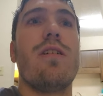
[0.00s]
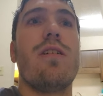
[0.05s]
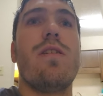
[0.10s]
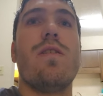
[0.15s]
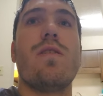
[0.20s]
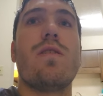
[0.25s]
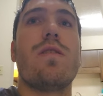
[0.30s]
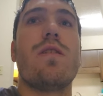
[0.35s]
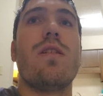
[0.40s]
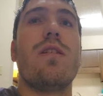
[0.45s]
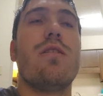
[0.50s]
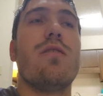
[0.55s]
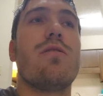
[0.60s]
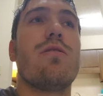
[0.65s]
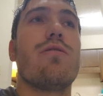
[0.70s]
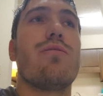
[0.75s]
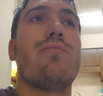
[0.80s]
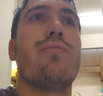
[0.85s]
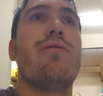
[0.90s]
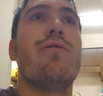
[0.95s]
is a
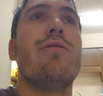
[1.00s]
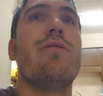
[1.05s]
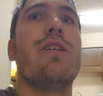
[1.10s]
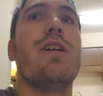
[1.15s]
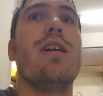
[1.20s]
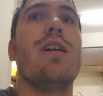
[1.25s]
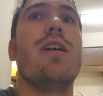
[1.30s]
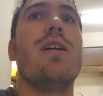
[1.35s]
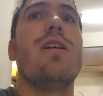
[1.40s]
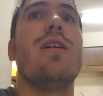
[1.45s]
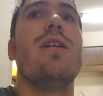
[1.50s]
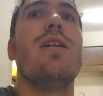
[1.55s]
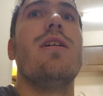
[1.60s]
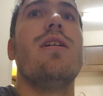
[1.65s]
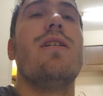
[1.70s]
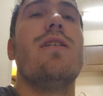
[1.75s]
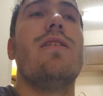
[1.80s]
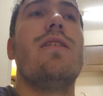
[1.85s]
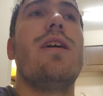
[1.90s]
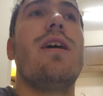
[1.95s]
younger boy.
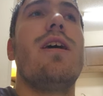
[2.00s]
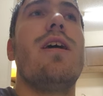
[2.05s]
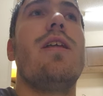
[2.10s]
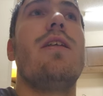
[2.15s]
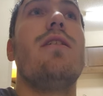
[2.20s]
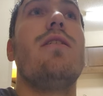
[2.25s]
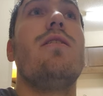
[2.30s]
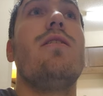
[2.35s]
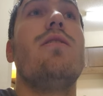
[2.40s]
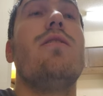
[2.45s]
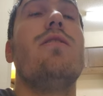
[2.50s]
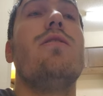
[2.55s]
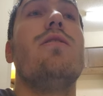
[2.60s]
And then